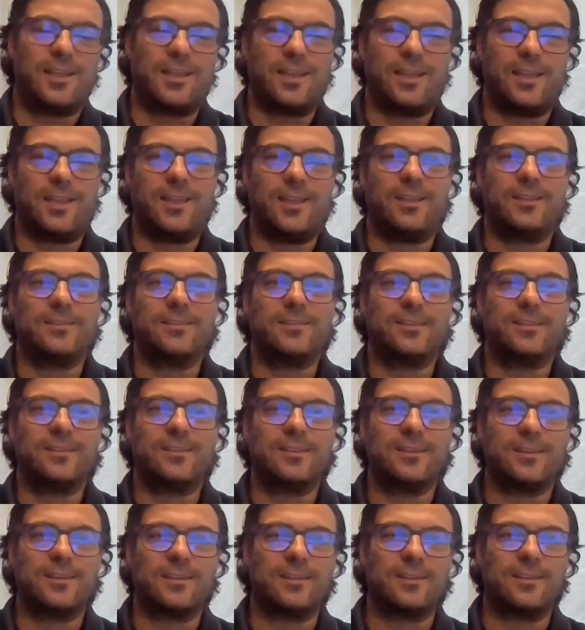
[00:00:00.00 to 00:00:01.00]
And
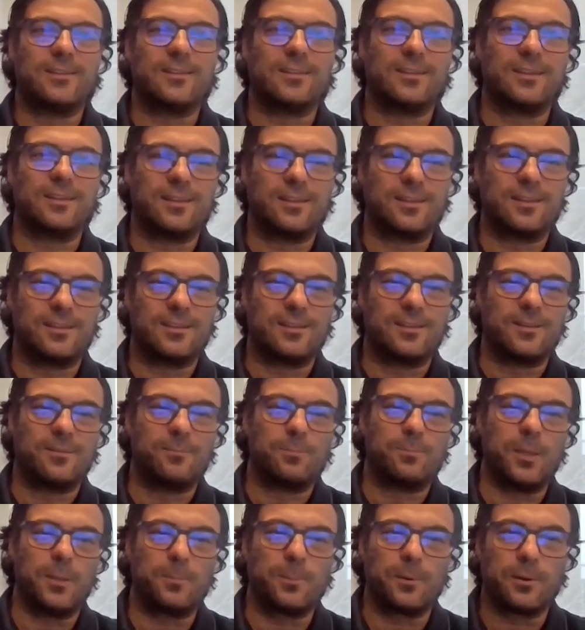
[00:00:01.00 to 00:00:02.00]

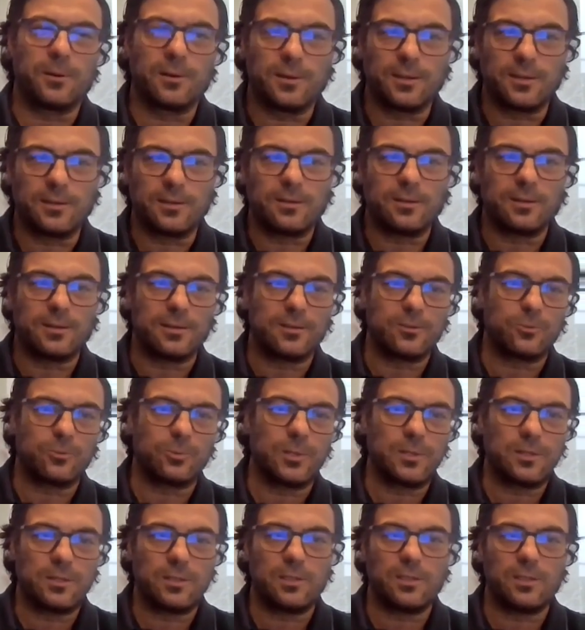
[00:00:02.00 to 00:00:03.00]
people in
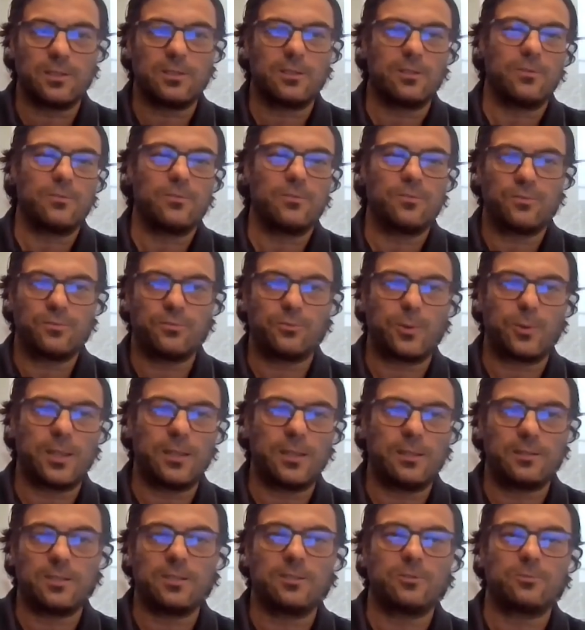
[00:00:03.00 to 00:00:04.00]

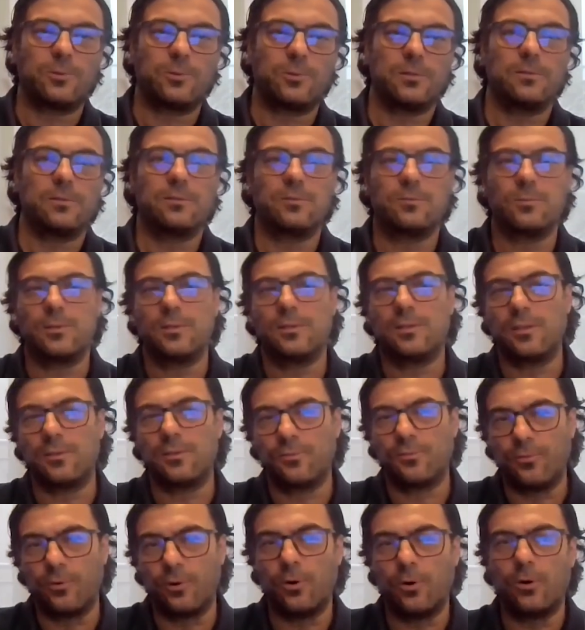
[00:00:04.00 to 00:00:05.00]
2020,
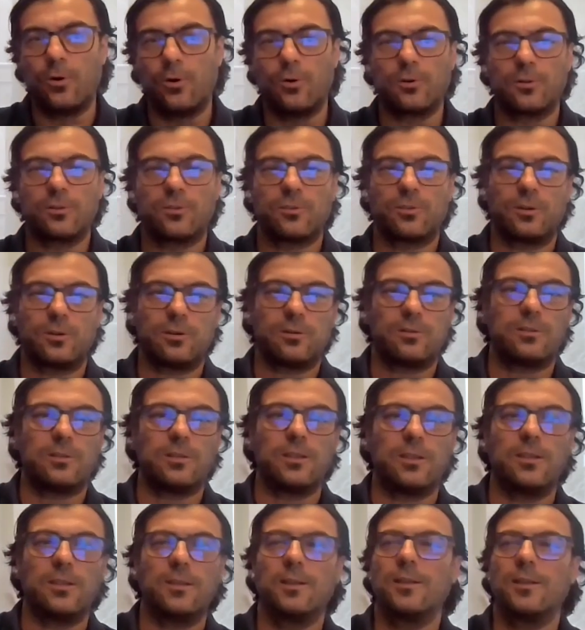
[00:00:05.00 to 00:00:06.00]
24,
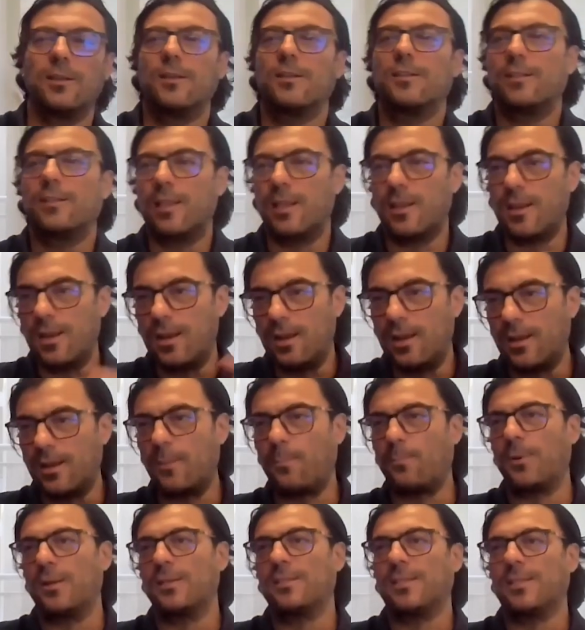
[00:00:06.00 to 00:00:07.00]
30, they really
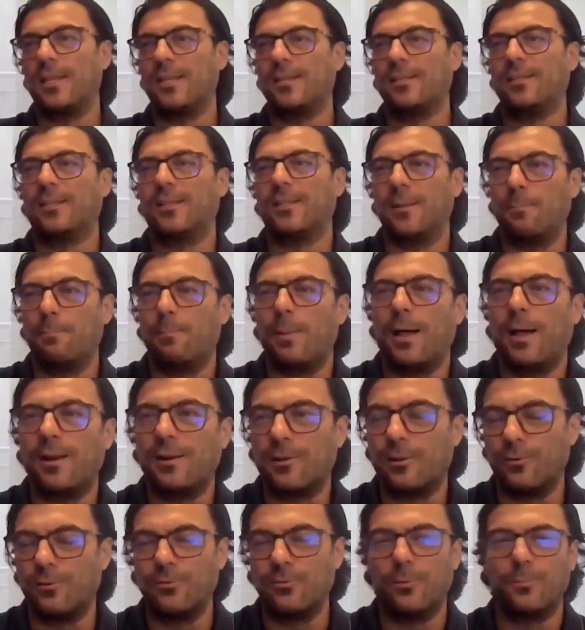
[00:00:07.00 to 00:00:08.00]
represented the
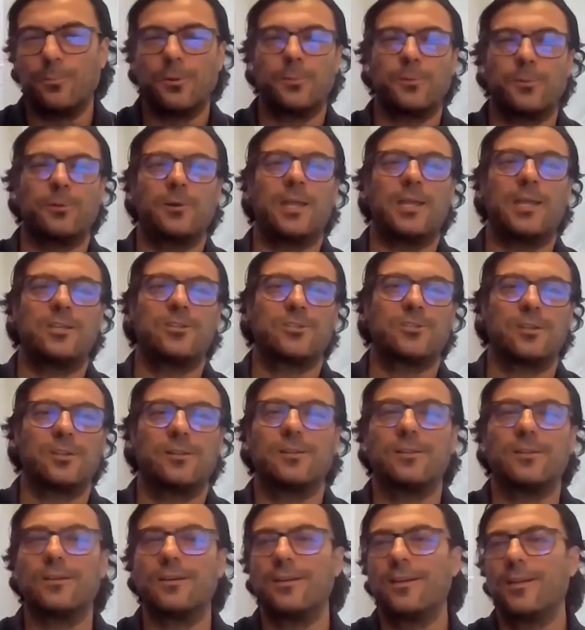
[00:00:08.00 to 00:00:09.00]
bulk of the population.
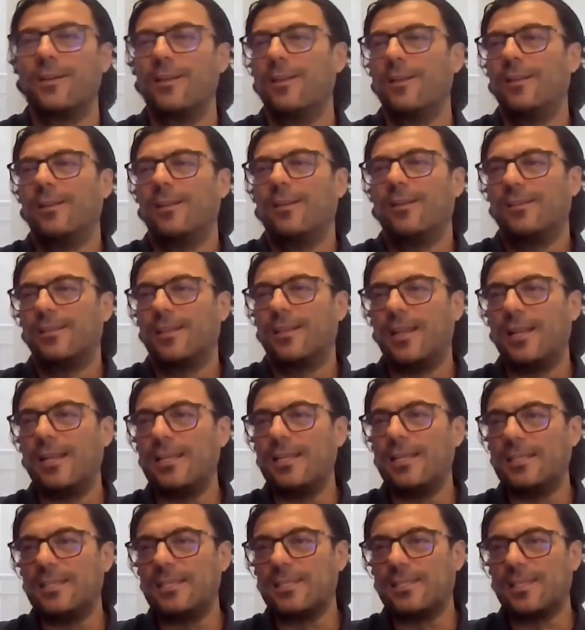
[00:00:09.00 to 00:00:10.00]
The
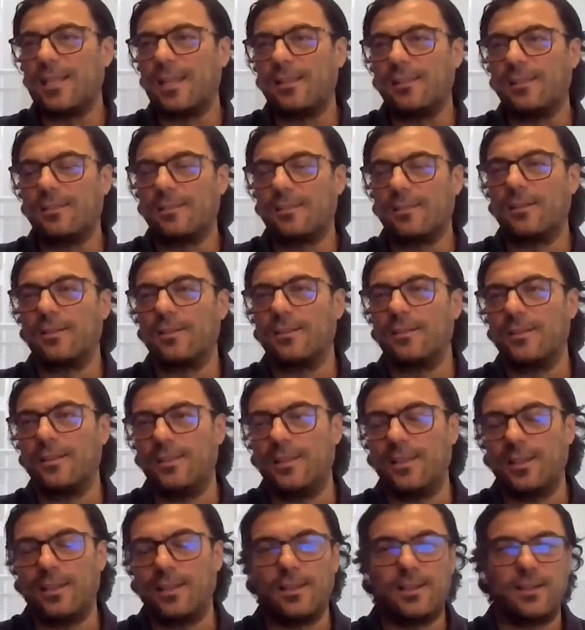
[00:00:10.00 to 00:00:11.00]
reality is that
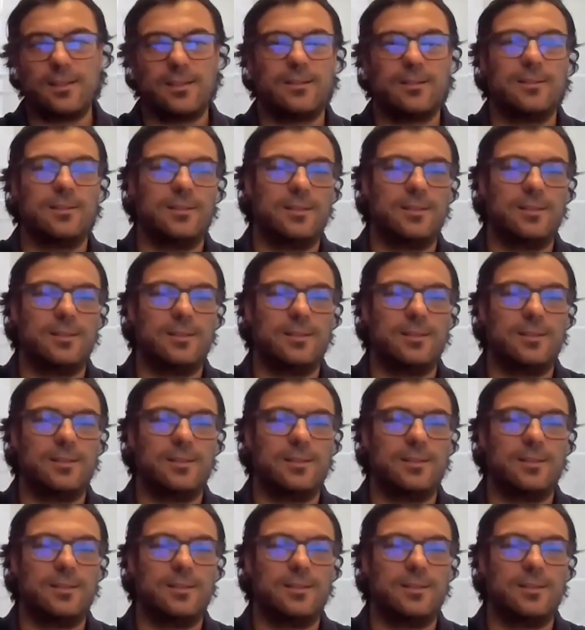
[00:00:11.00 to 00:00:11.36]
the